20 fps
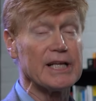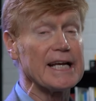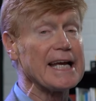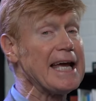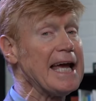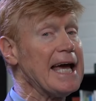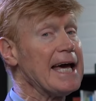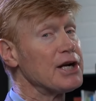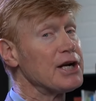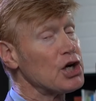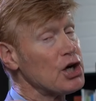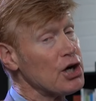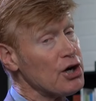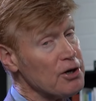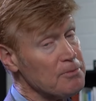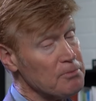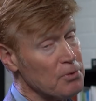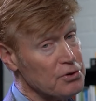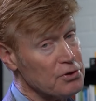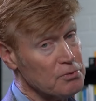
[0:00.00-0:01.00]
it can
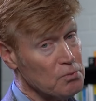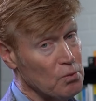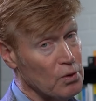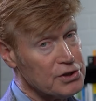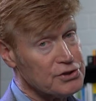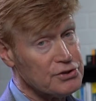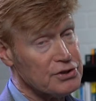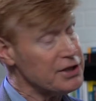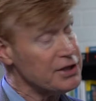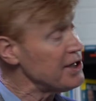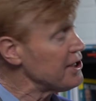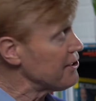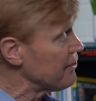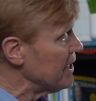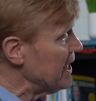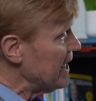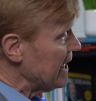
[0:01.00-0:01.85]
occur more than once in a year